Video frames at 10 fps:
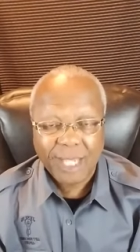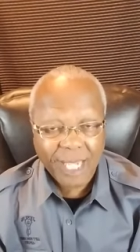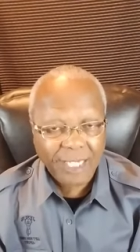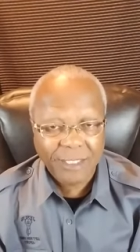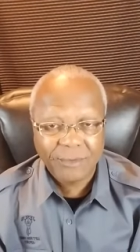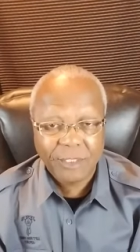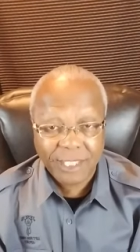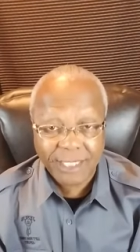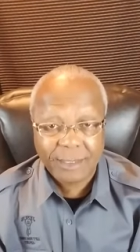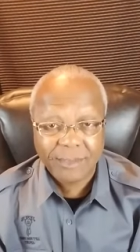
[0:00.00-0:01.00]
Hallelujah. You
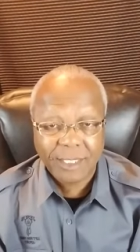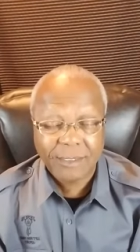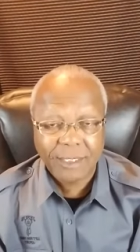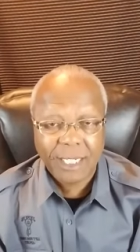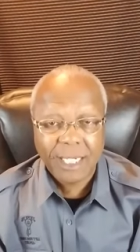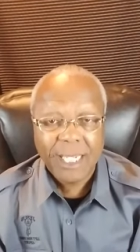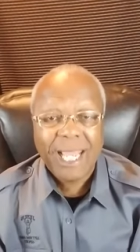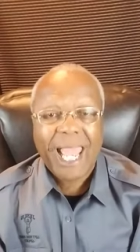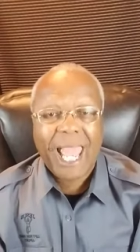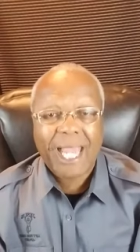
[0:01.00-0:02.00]
get what I'm saying today?
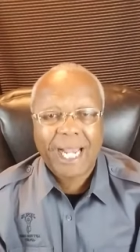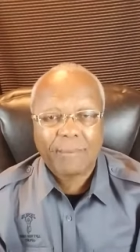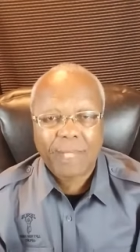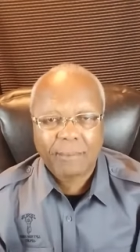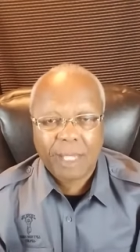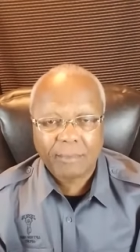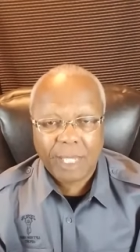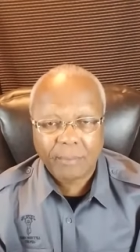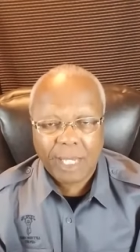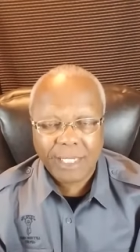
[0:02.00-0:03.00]
and I'm, I'm, I'm,
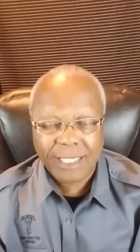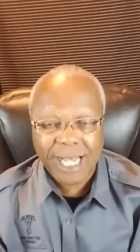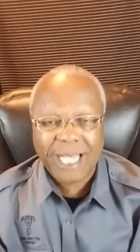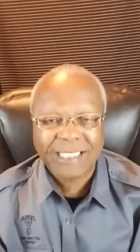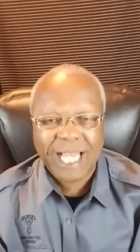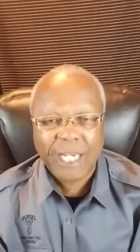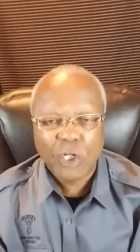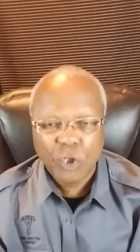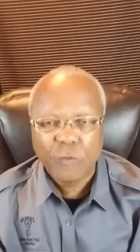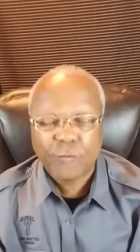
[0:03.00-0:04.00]
I'm, uh, God's got
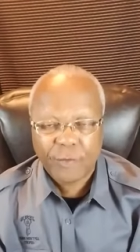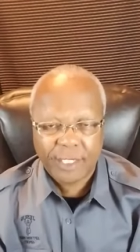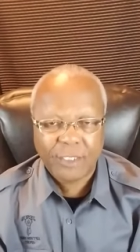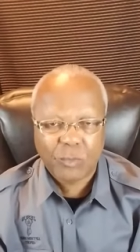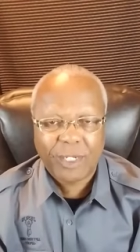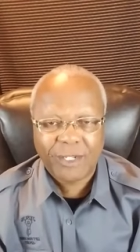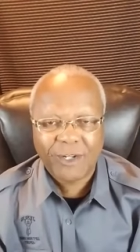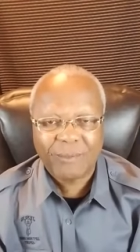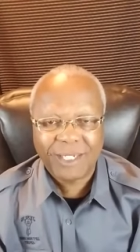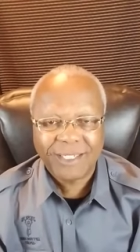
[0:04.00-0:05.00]
new friends waiting
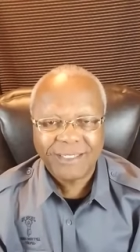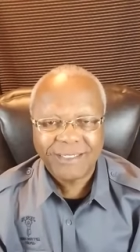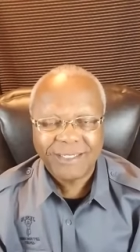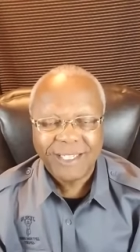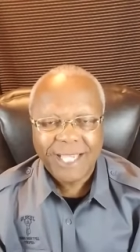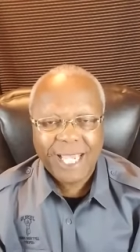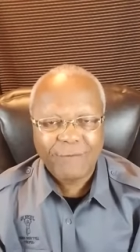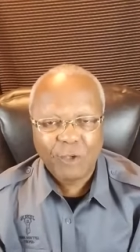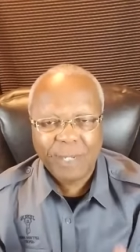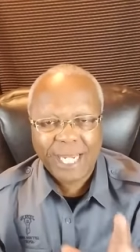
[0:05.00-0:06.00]
on me.
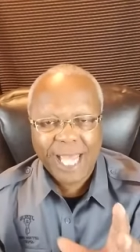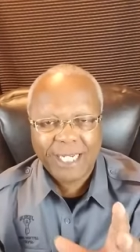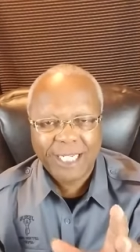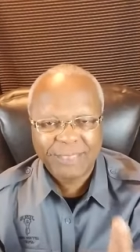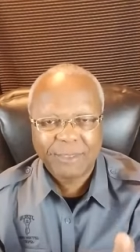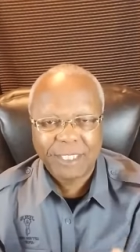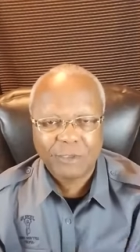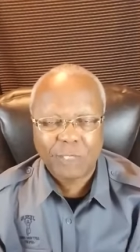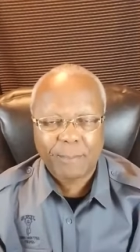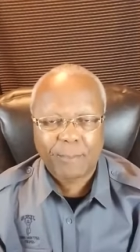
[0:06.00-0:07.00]
If you might have had a husband
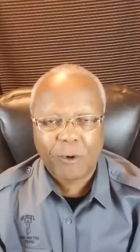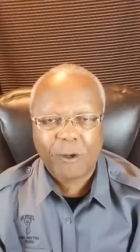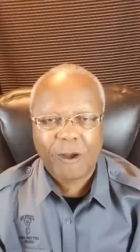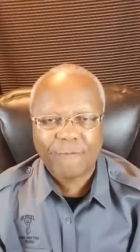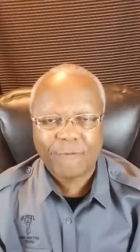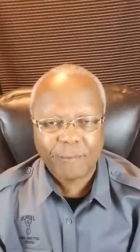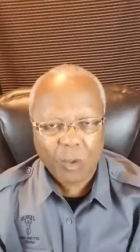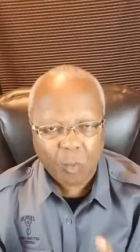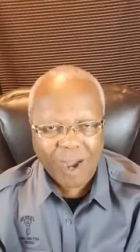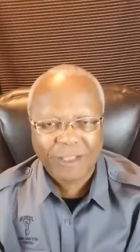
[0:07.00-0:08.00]
that, that broke off from you,
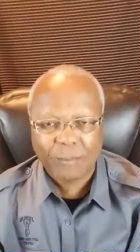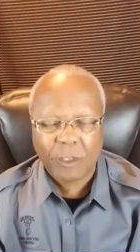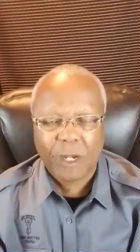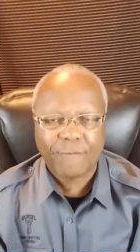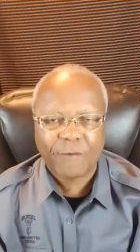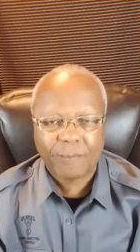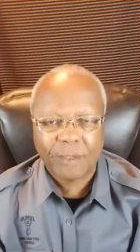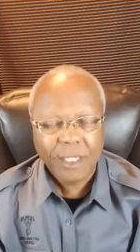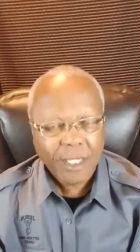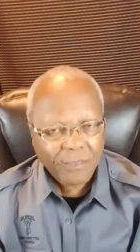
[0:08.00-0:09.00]
a wife that broke off from
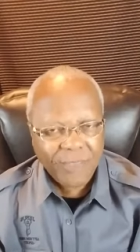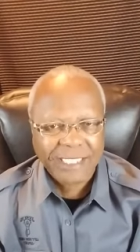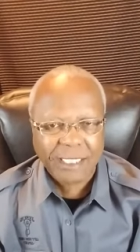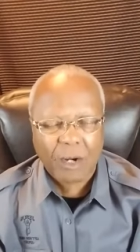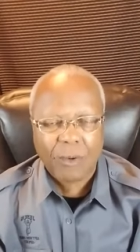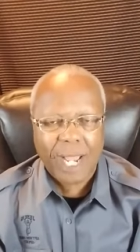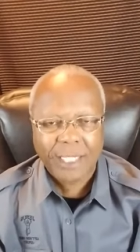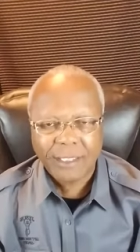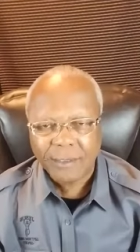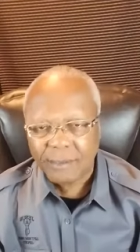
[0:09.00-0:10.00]
you, that's all right.